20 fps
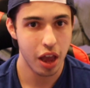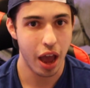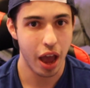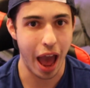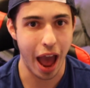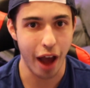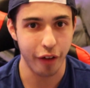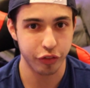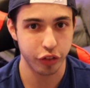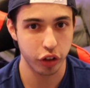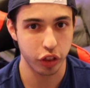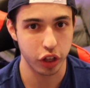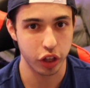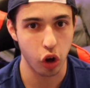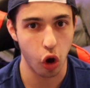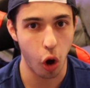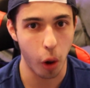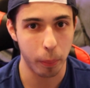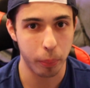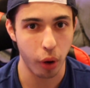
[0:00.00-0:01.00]
After the
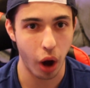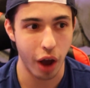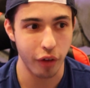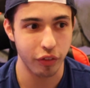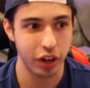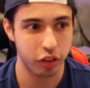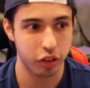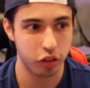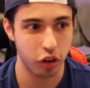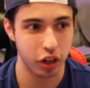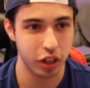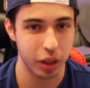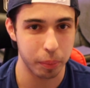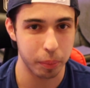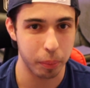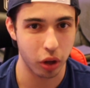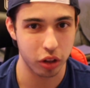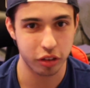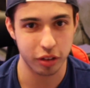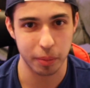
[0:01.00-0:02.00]
goal, Providence started to
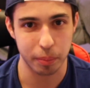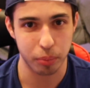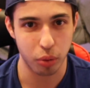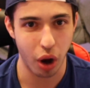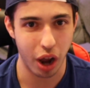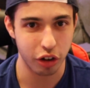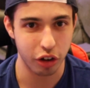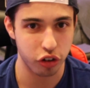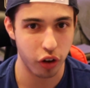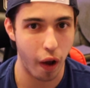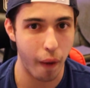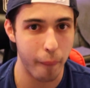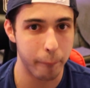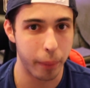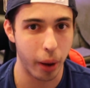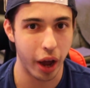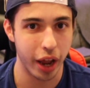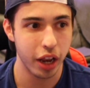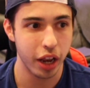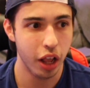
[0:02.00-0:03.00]
put some pressure on,
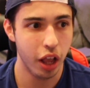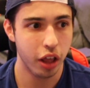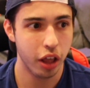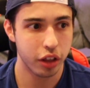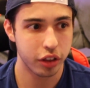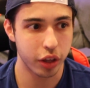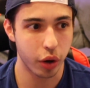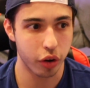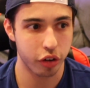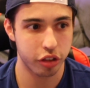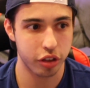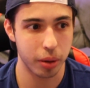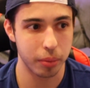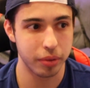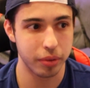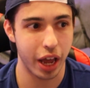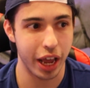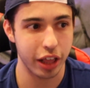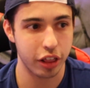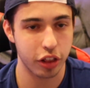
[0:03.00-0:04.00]
but there were some
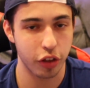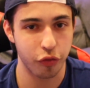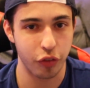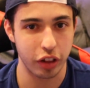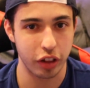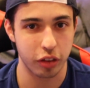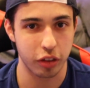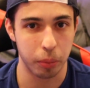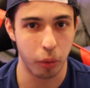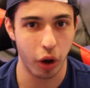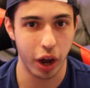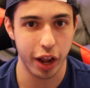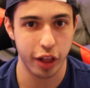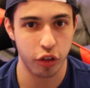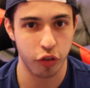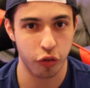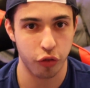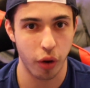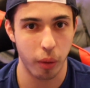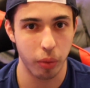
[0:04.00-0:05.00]
nice defensive plays
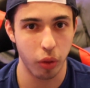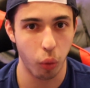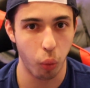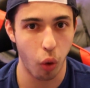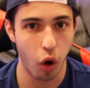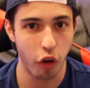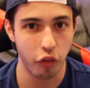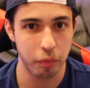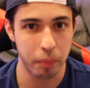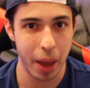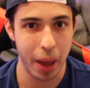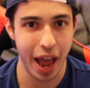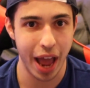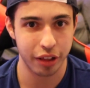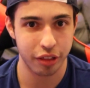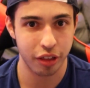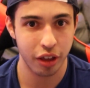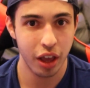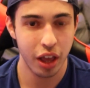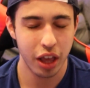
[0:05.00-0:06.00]
from the
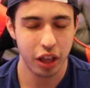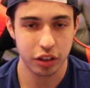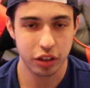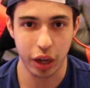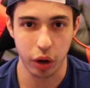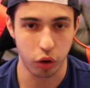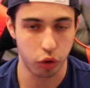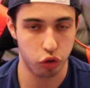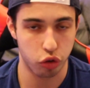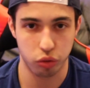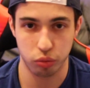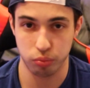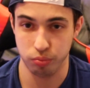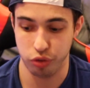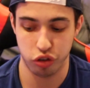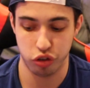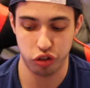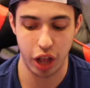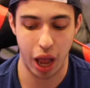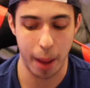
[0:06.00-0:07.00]
Wolfpacks. They were
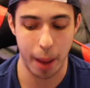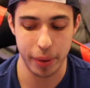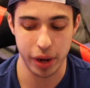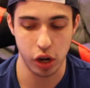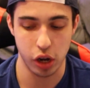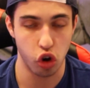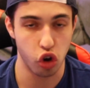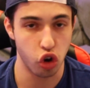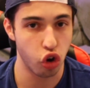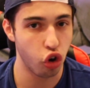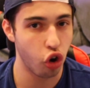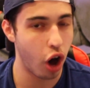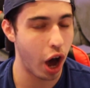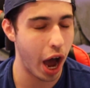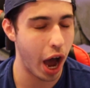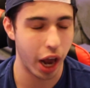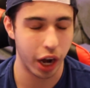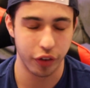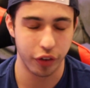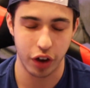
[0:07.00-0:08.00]
stopping a
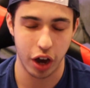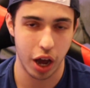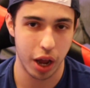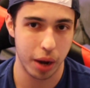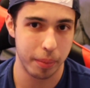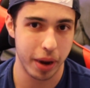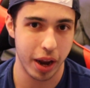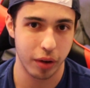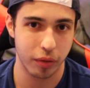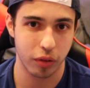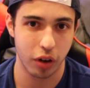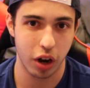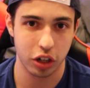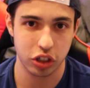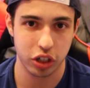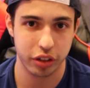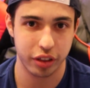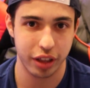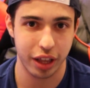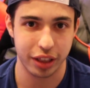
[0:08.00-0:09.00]
lot of odd man
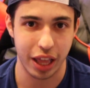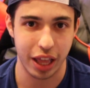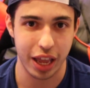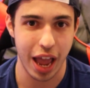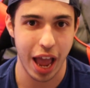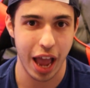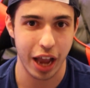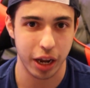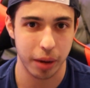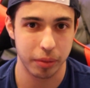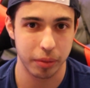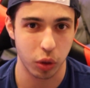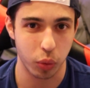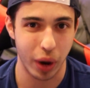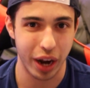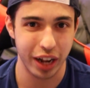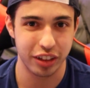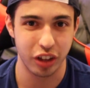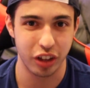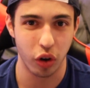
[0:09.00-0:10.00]
rushes that they had coming their
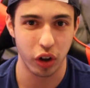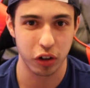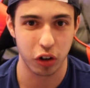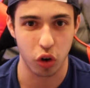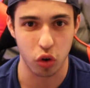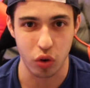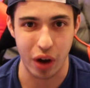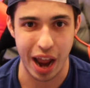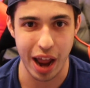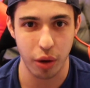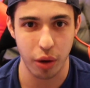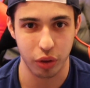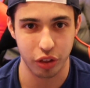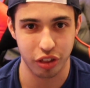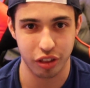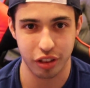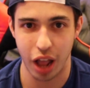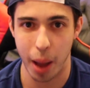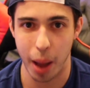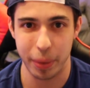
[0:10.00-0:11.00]
way. Dylan Guerin was
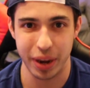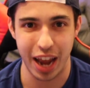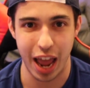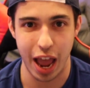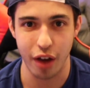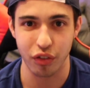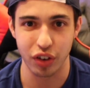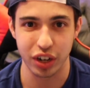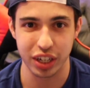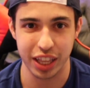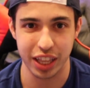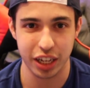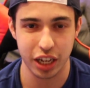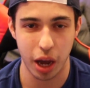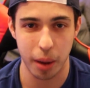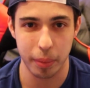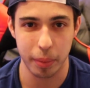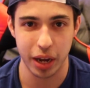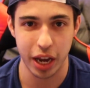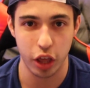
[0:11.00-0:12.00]
stopping everything
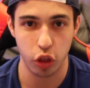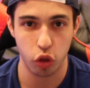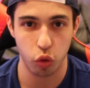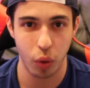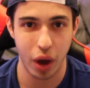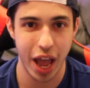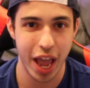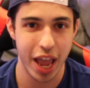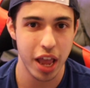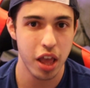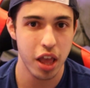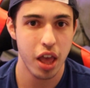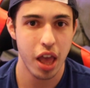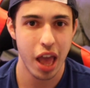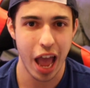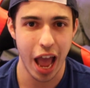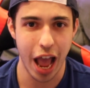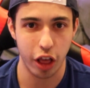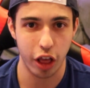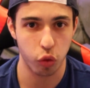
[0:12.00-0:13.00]
coming his way
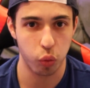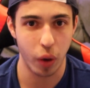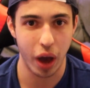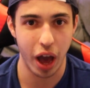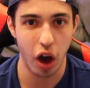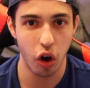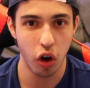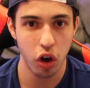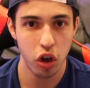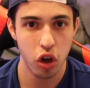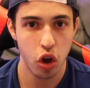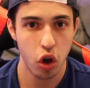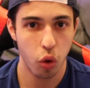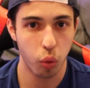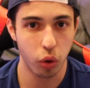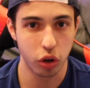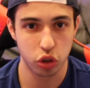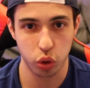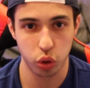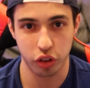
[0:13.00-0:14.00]
as well,
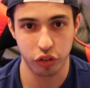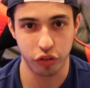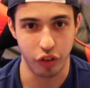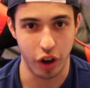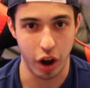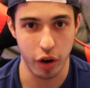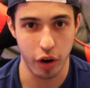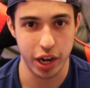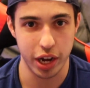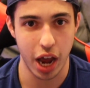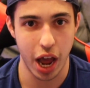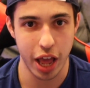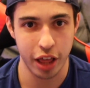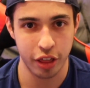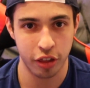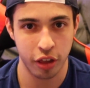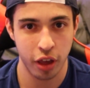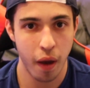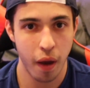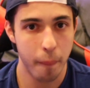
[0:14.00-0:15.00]
which was very
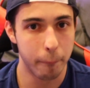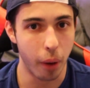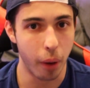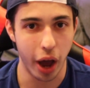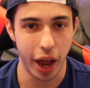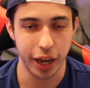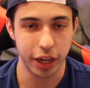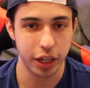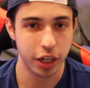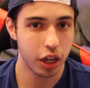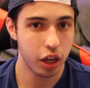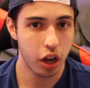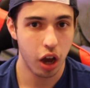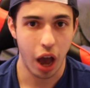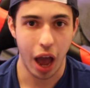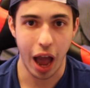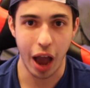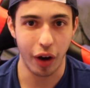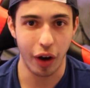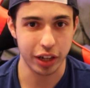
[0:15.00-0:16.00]
nice. But
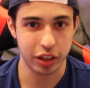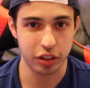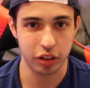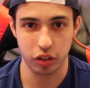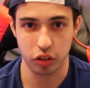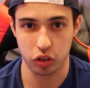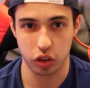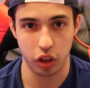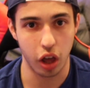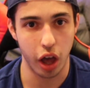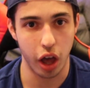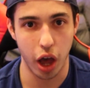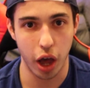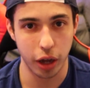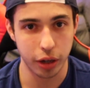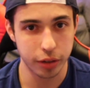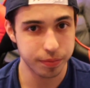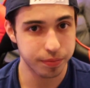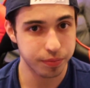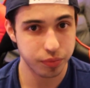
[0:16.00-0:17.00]
I liked
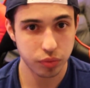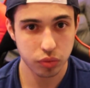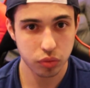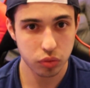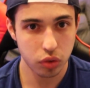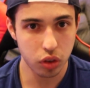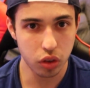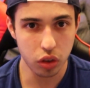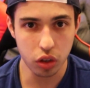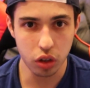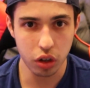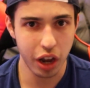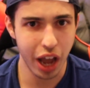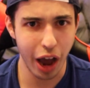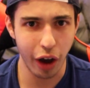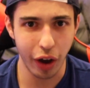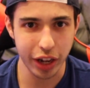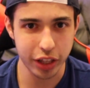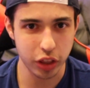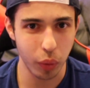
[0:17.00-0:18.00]
the
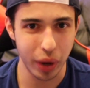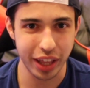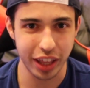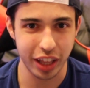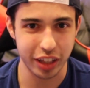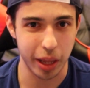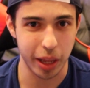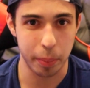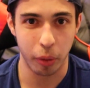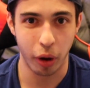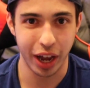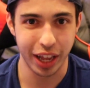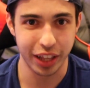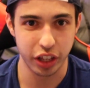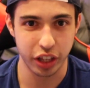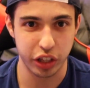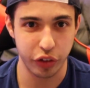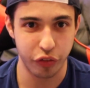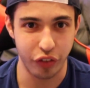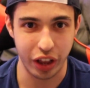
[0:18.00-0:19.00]
way that they played in
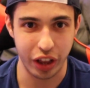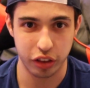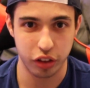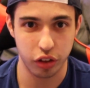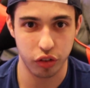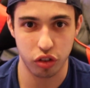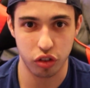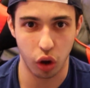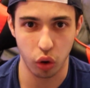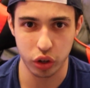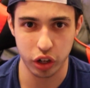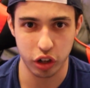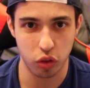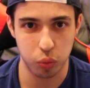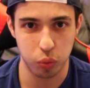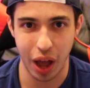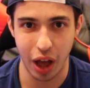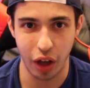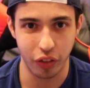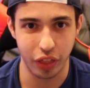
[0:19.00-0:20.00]
the defensive zone as
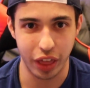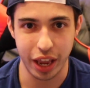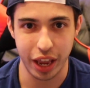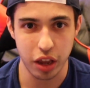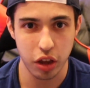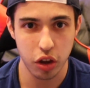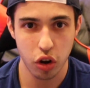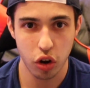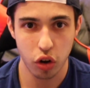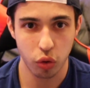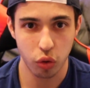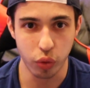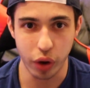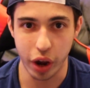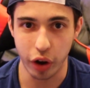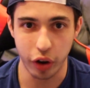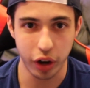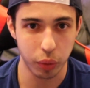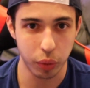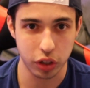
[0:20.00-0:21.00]
well. They
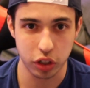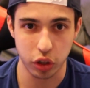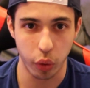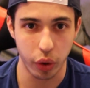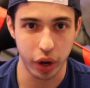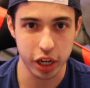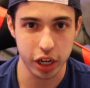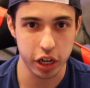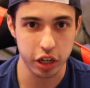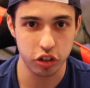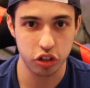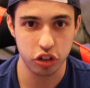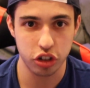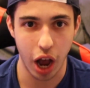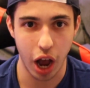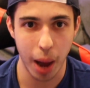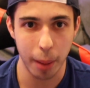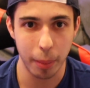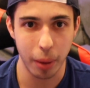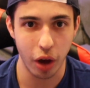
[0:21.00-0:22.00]
really were doing a good
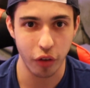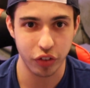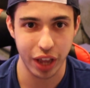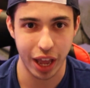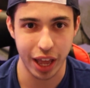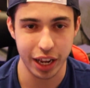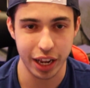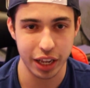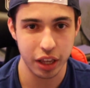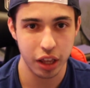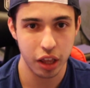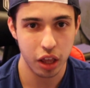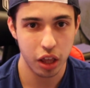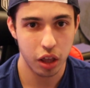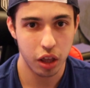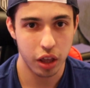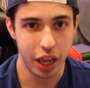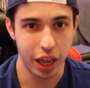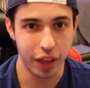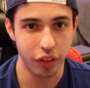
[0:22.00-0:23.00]
job of getting
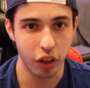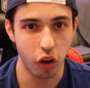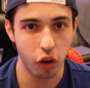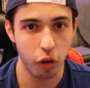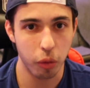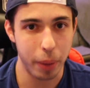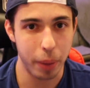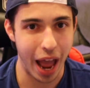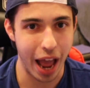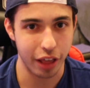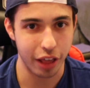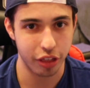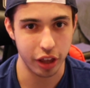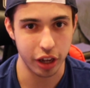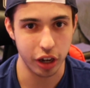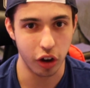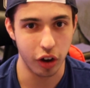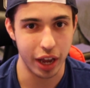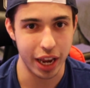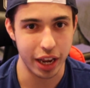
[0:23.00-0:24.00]
in the
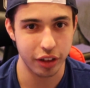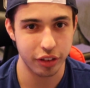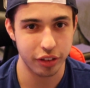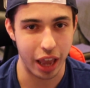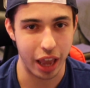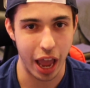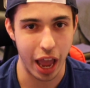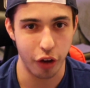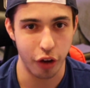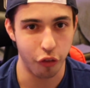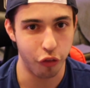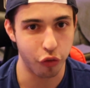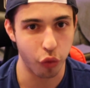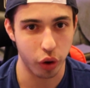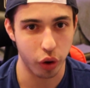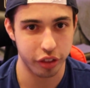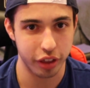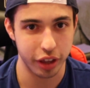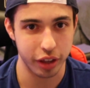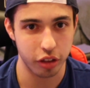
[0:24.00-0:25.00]
passing lanes and
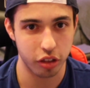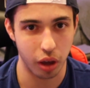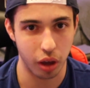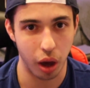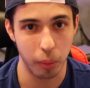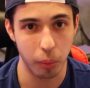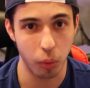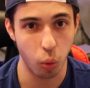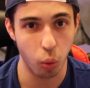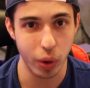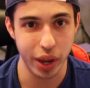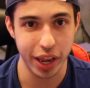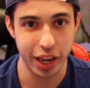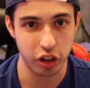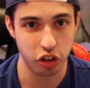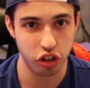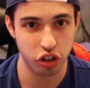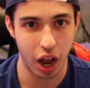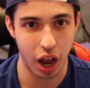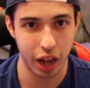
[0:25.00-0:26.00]
forcing some weak
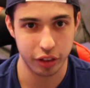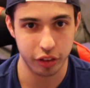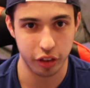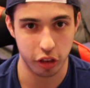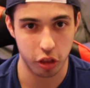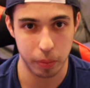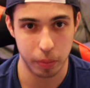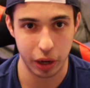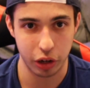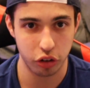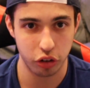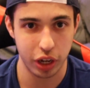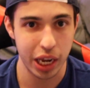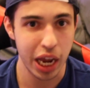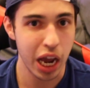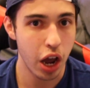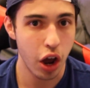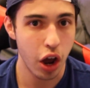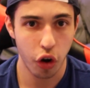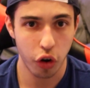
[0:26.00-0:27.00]
shots, especially
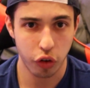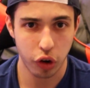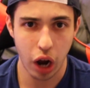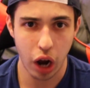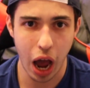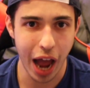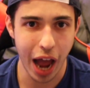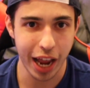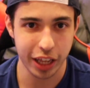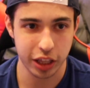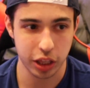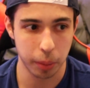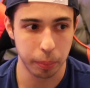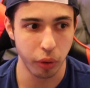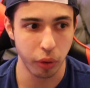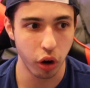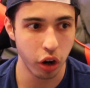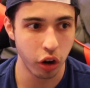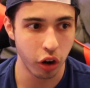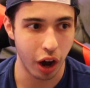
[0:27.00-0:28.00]
high at the
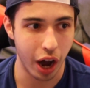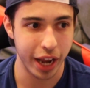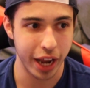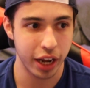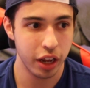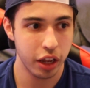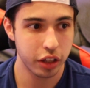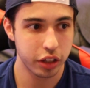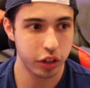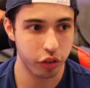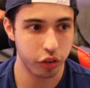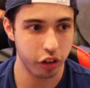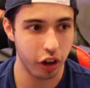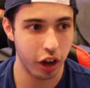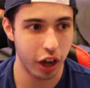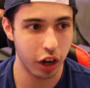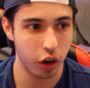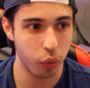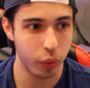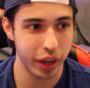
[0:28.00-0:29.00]
blue line. There's a
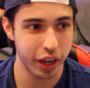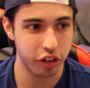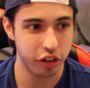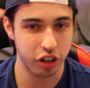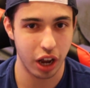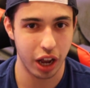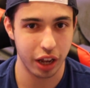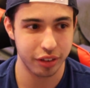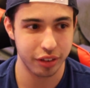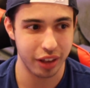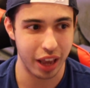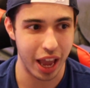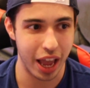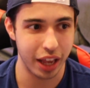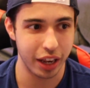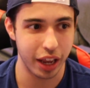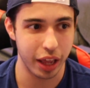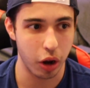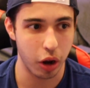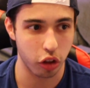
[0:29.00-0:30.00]
lot of weak shots,
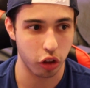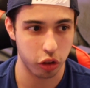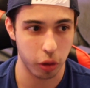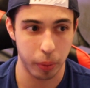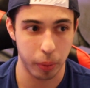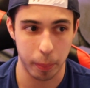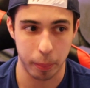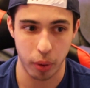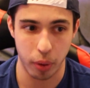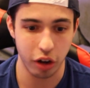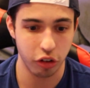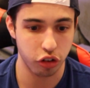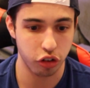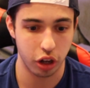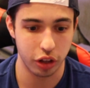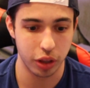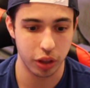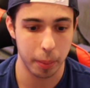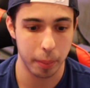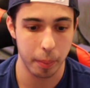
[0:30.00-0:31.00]
and they also put pressure
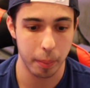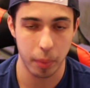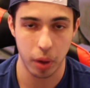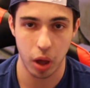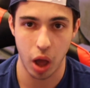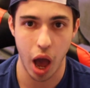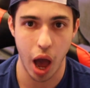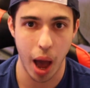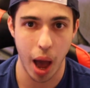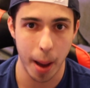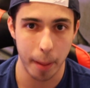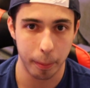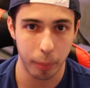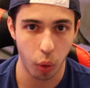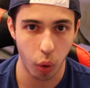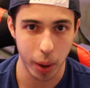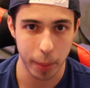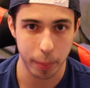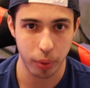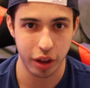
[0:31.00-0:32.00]
on the
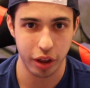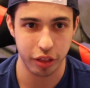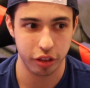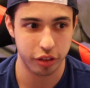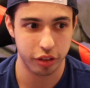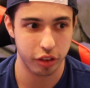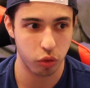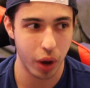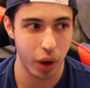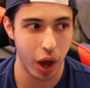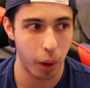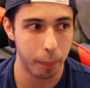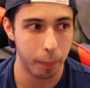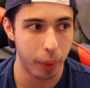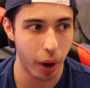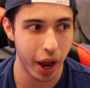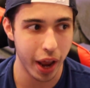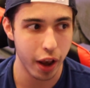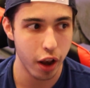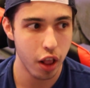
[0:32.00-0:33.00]
point presence as well.
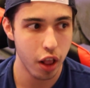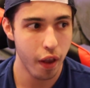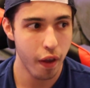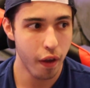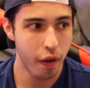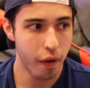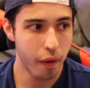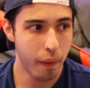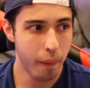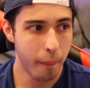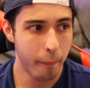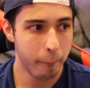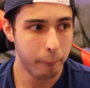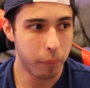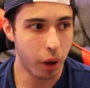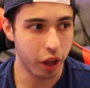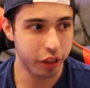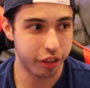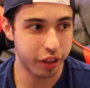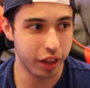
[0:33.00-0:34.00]
But
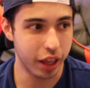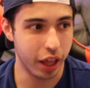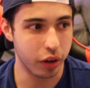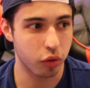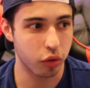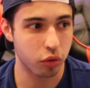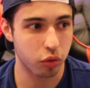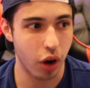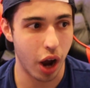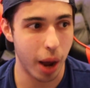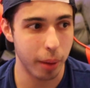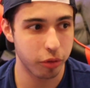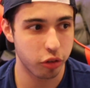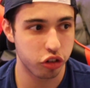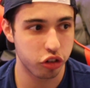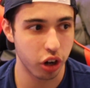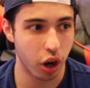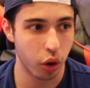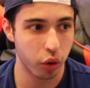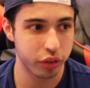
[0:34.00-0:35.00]
Bussey then robs
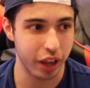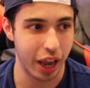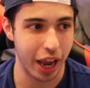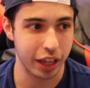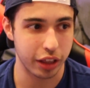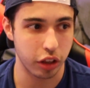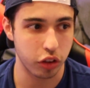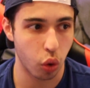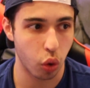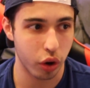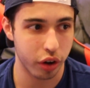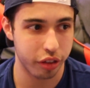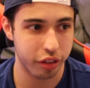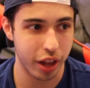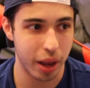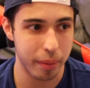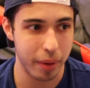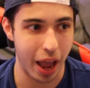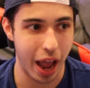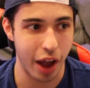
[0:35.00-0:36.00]
Jones at the
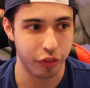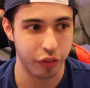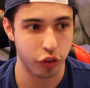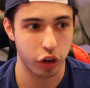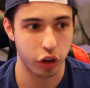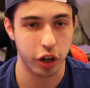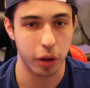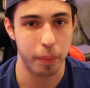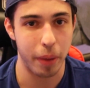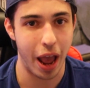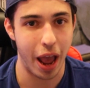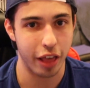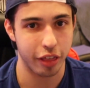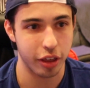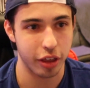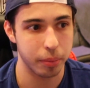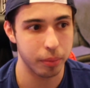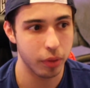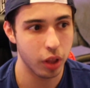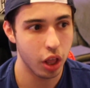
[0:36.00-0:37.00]
doorstep after a good
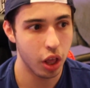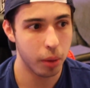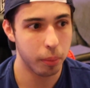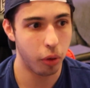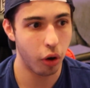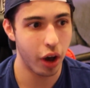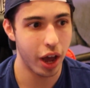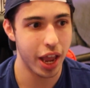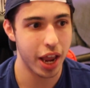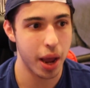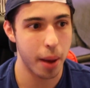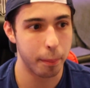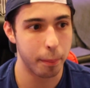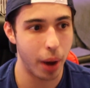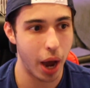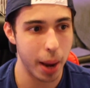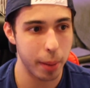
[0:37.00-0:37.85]
passing play by